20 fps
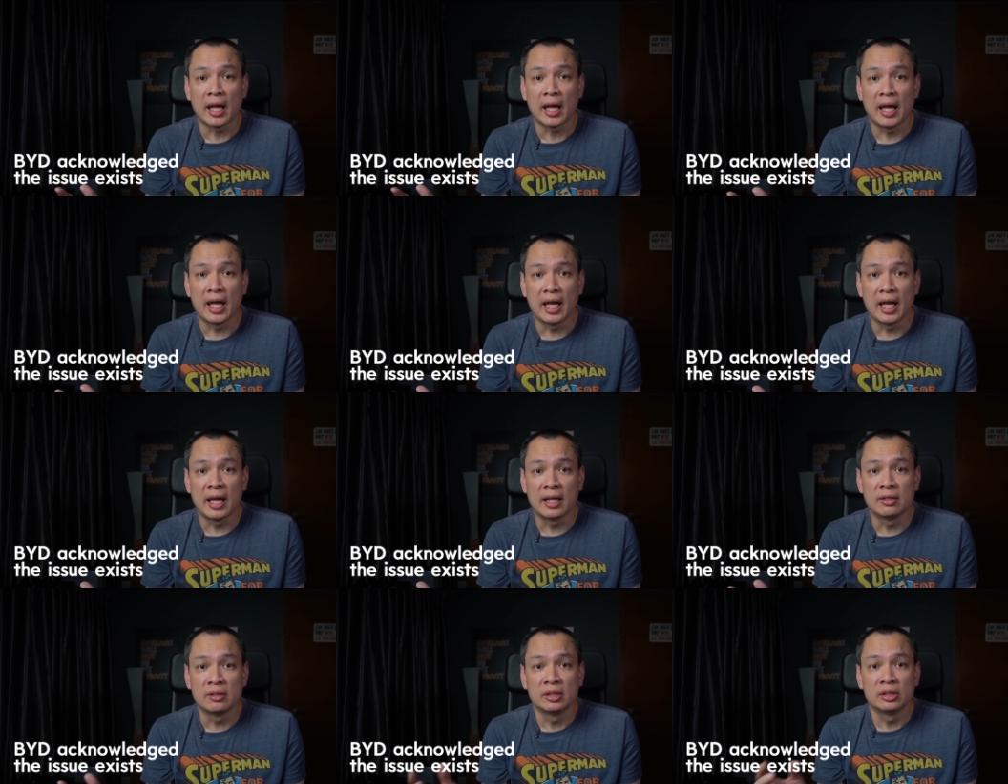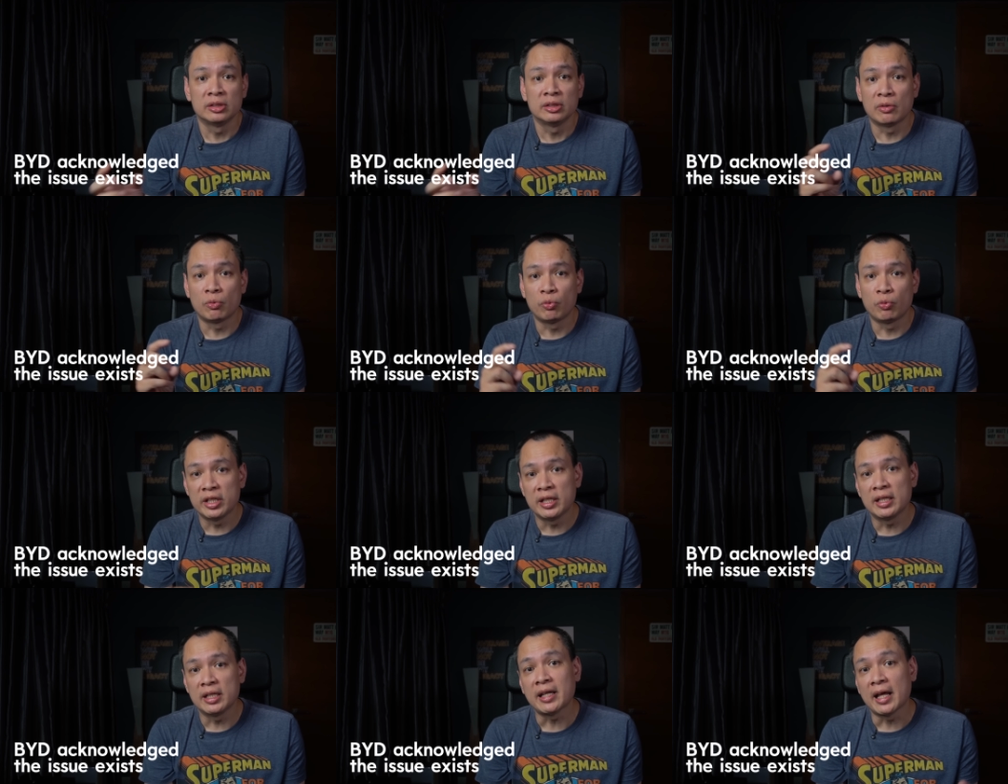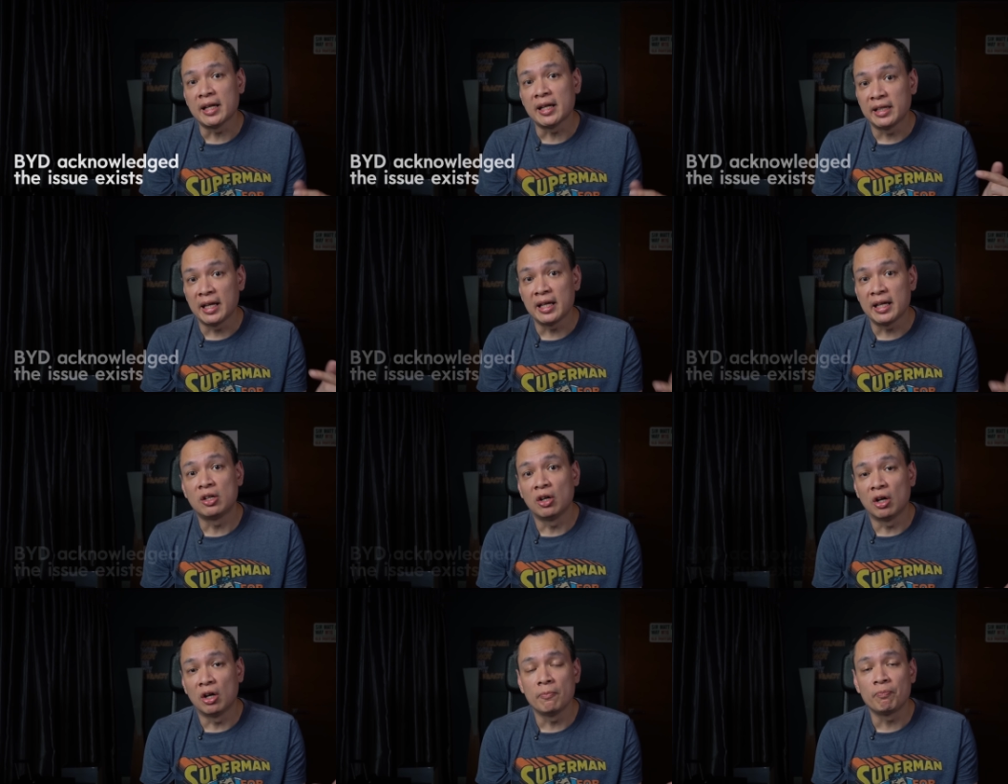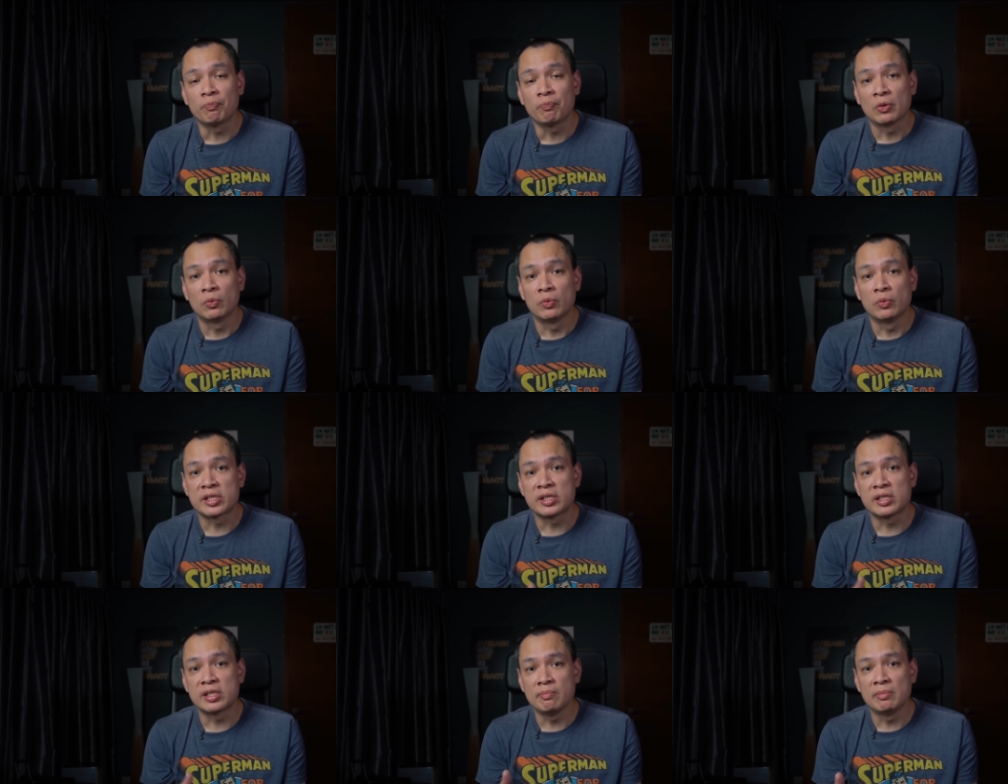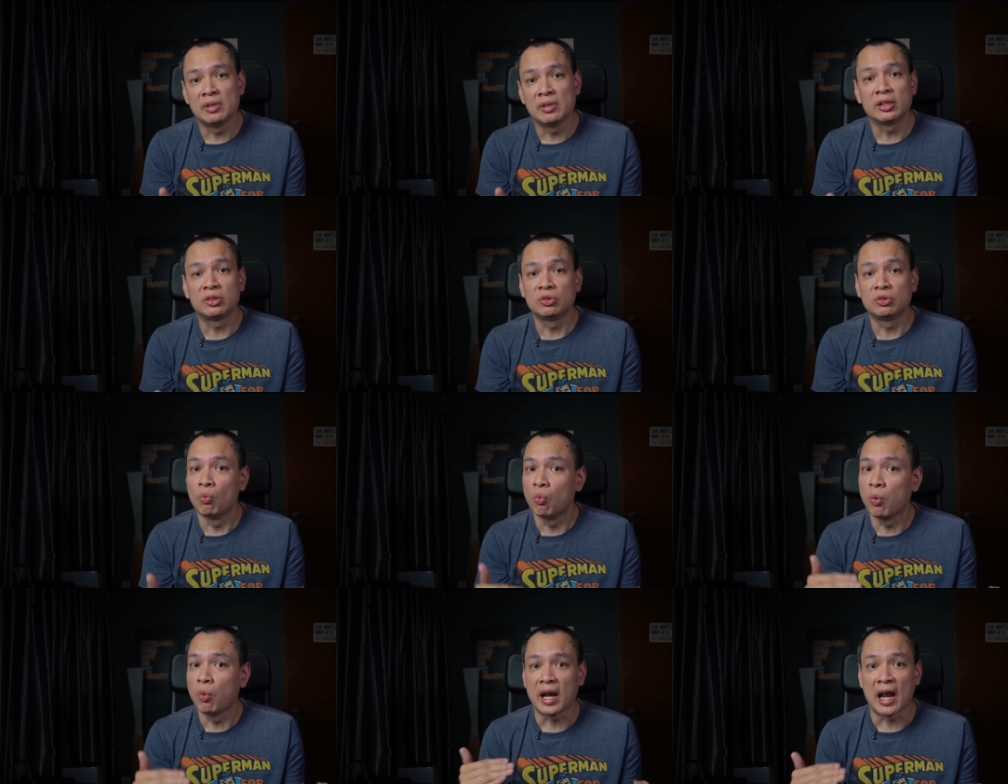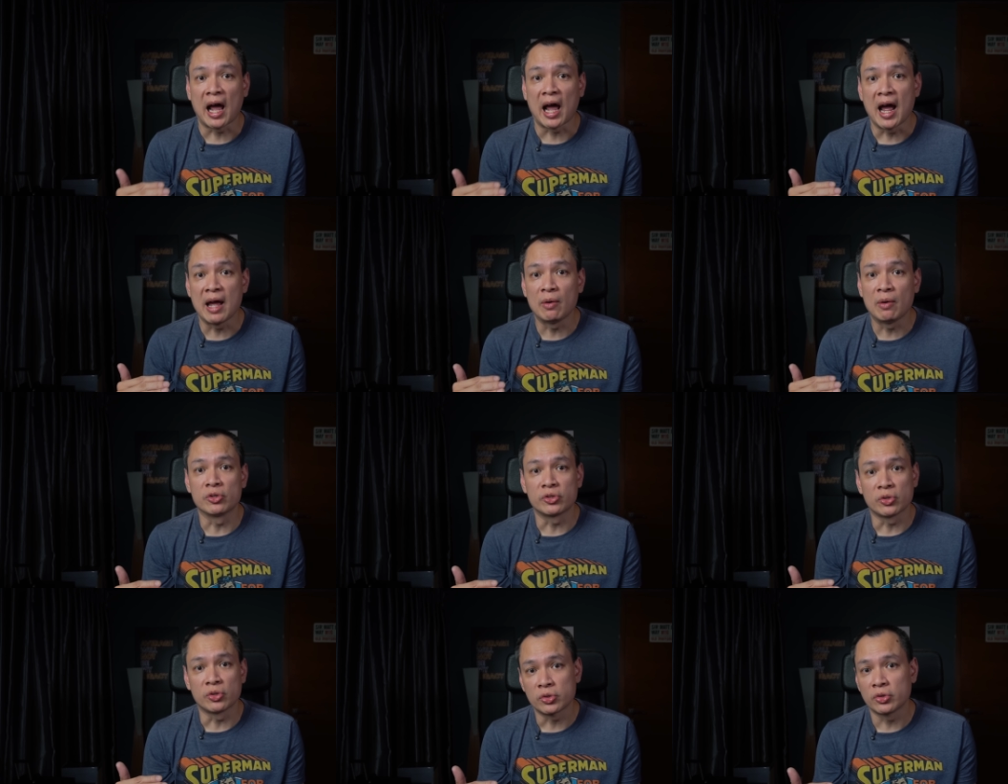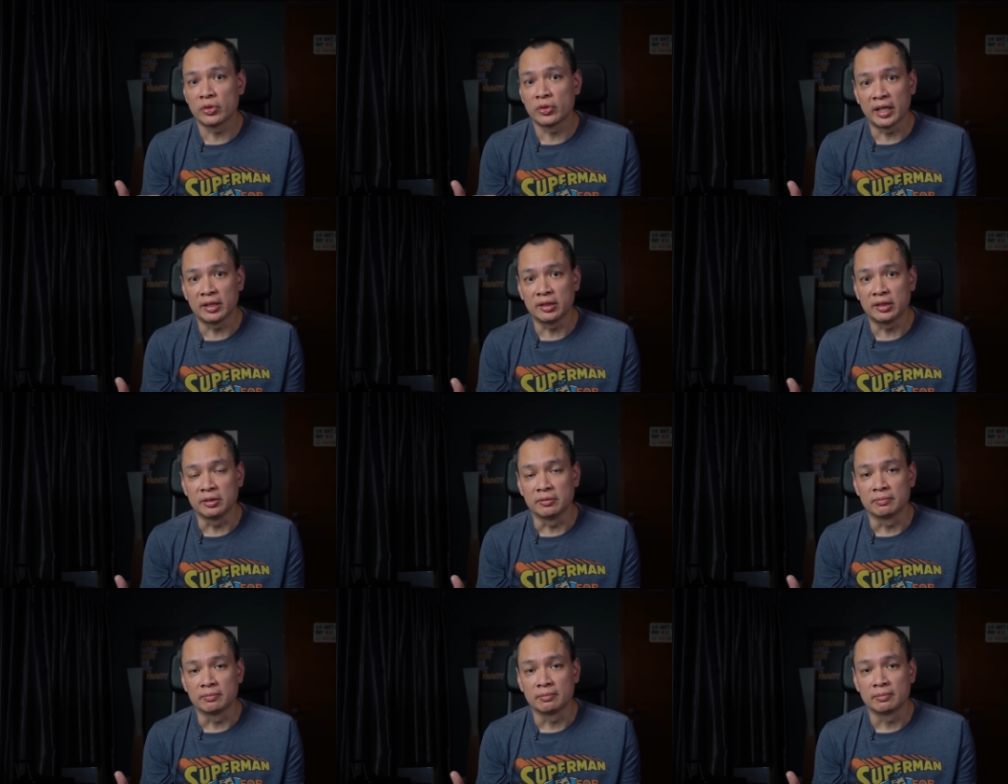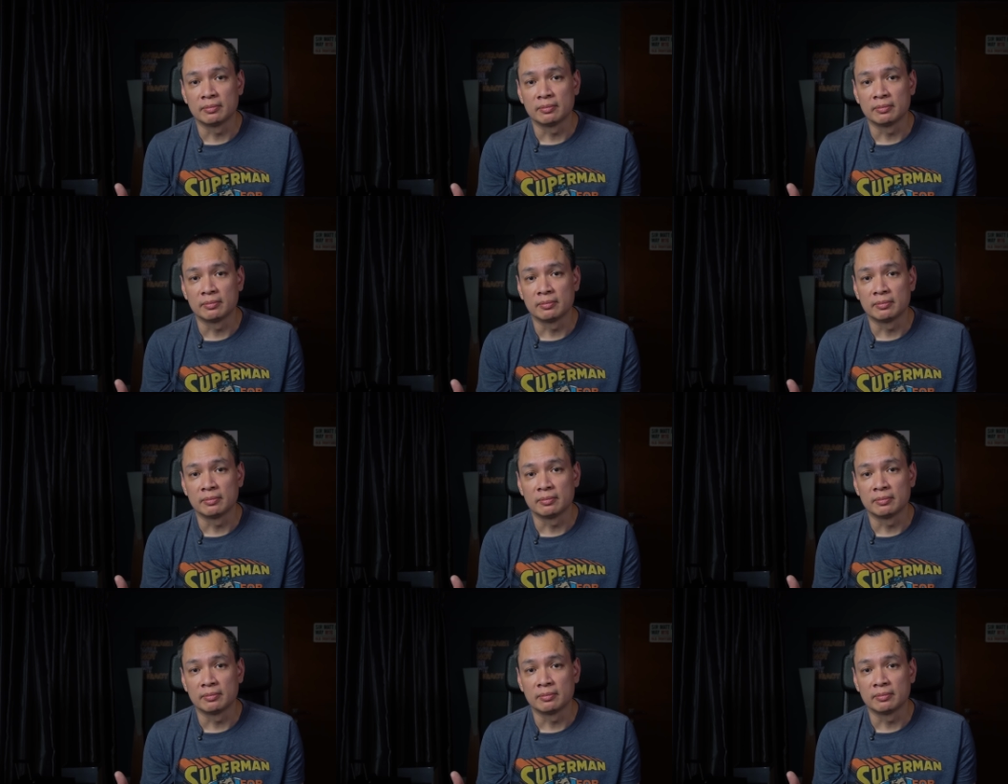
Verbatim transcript: and the reading that they got was similar to what I was also getting.